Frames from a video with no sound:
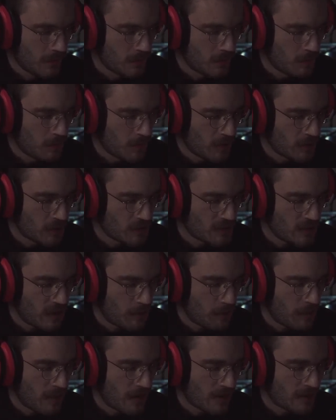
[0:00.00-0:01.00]
The bird
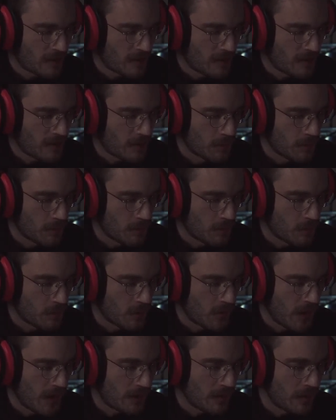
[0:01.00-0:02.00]
slept back there.
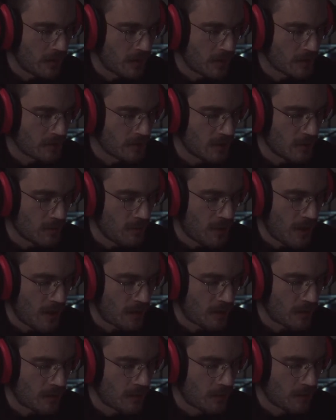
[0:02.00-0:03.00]
For how long it didn't
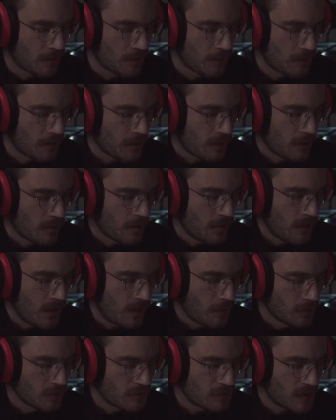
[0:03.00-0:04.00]
matter. When
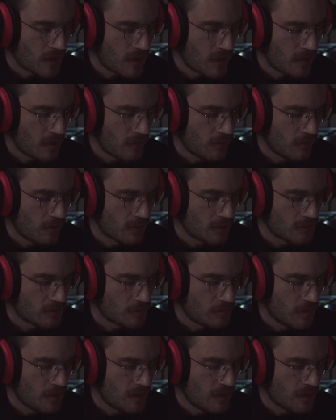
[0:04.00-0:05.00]
Anne was tired of its
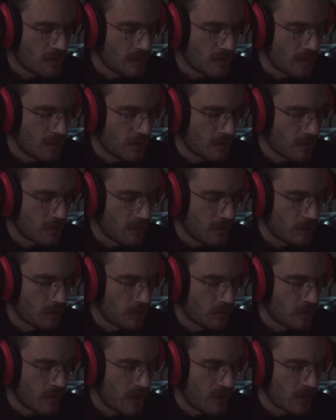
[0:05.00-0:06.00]
being there, it
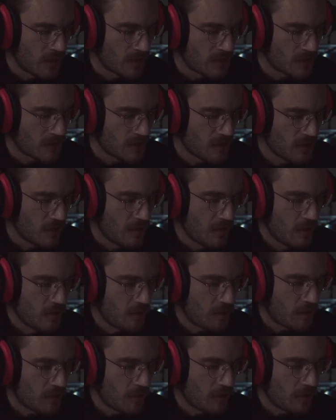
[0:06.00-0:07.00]
would vanish.
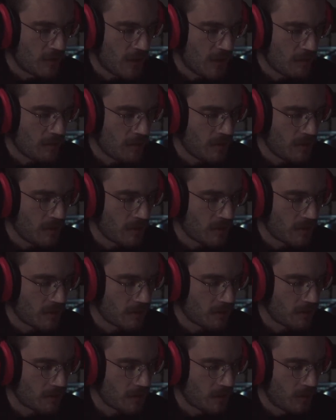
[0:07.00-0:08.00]
But all that me,
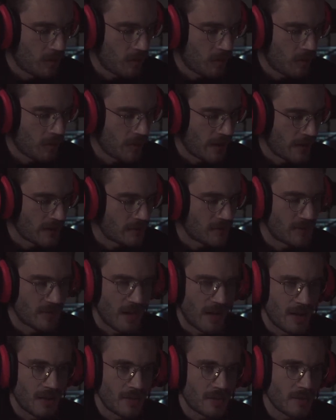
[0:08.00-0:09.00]
all that
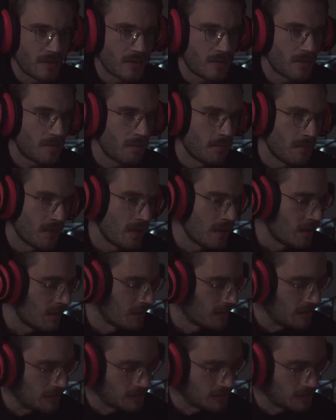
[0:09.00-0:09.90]
tender me.